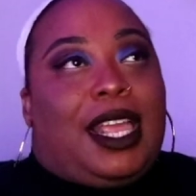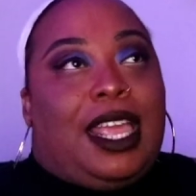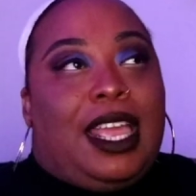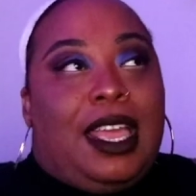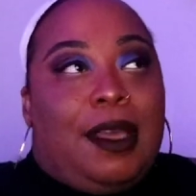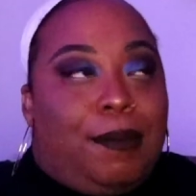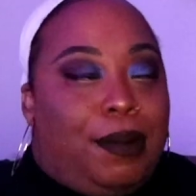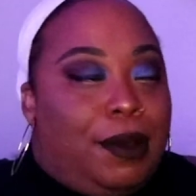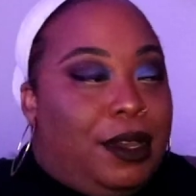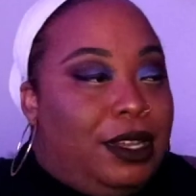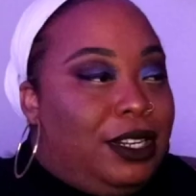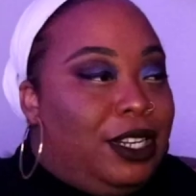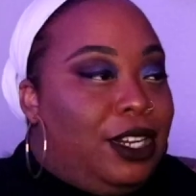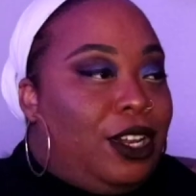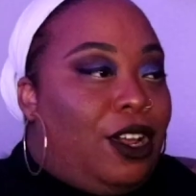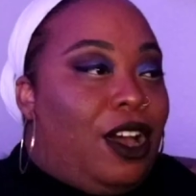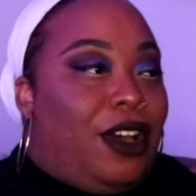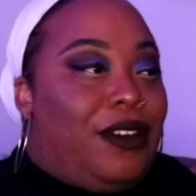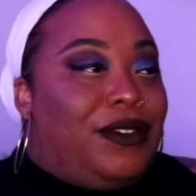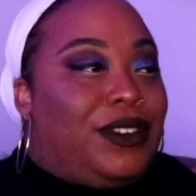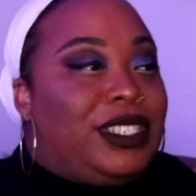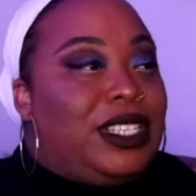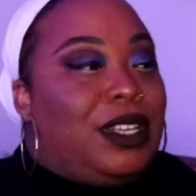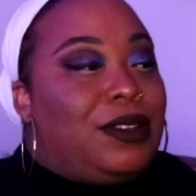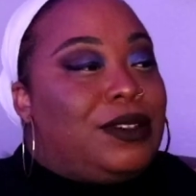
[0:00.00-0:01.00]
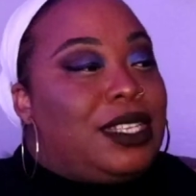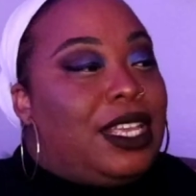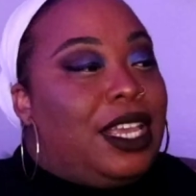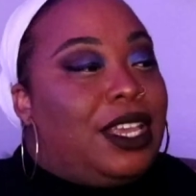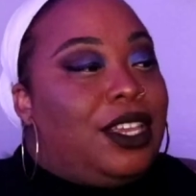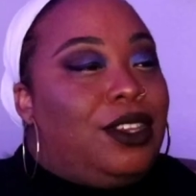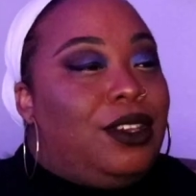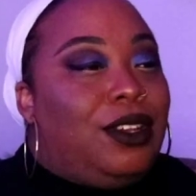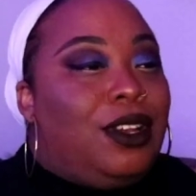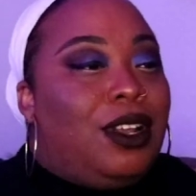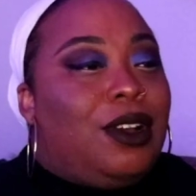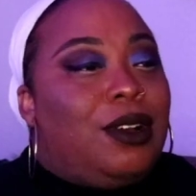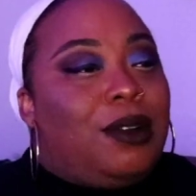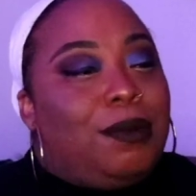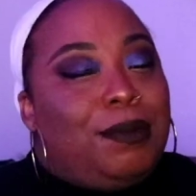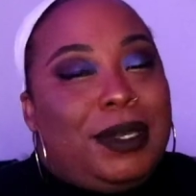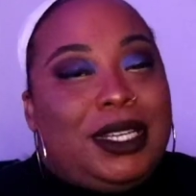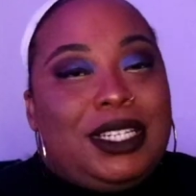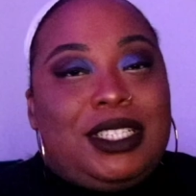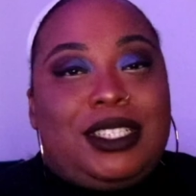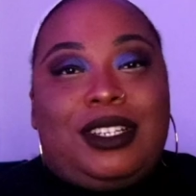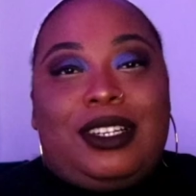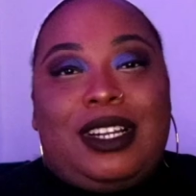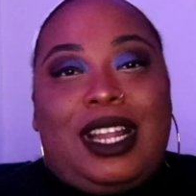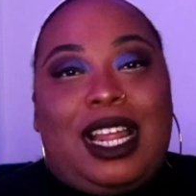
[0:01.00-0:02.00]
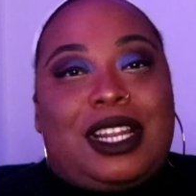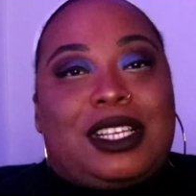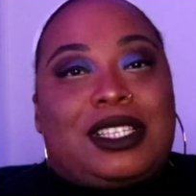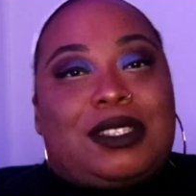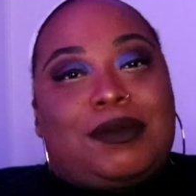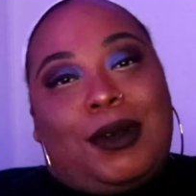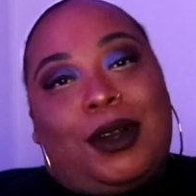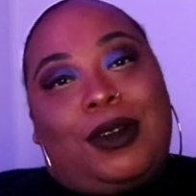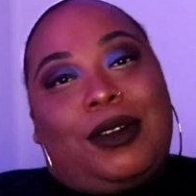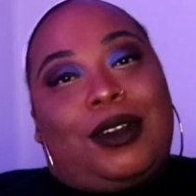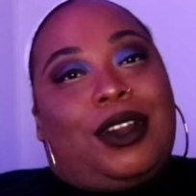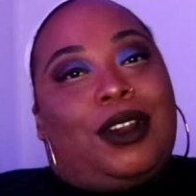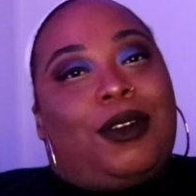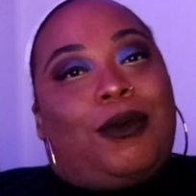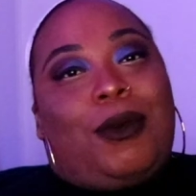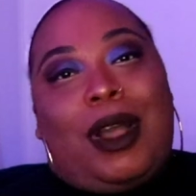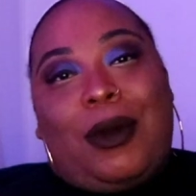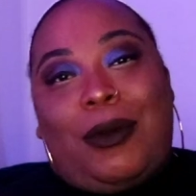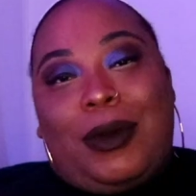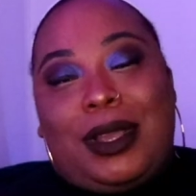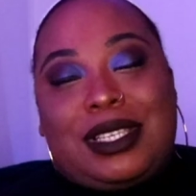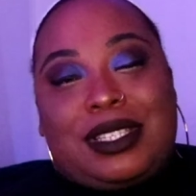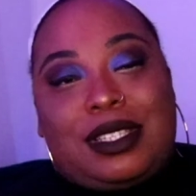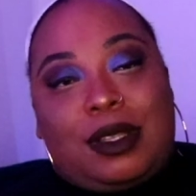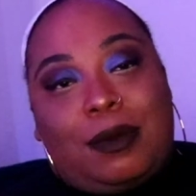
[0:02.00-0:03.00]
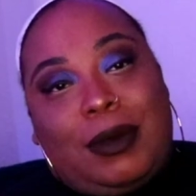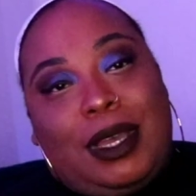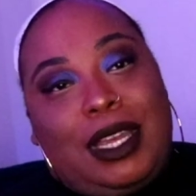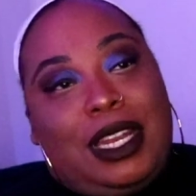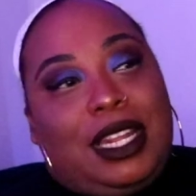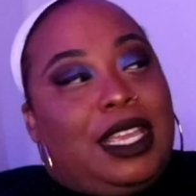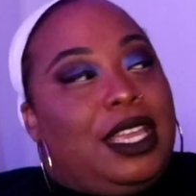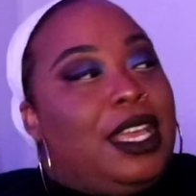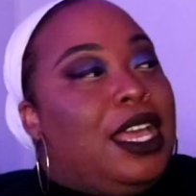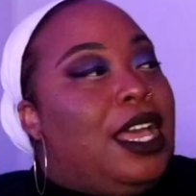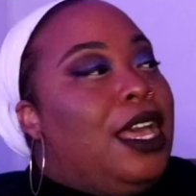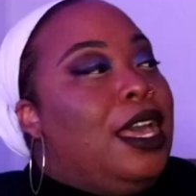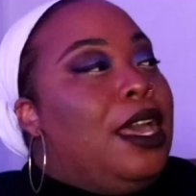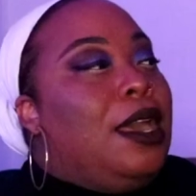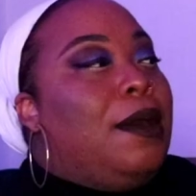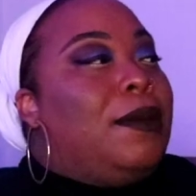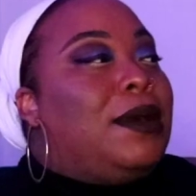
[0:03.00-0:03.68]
I kept putting it off because I was like, you know, bitch, you're not a smoker, why waste the money?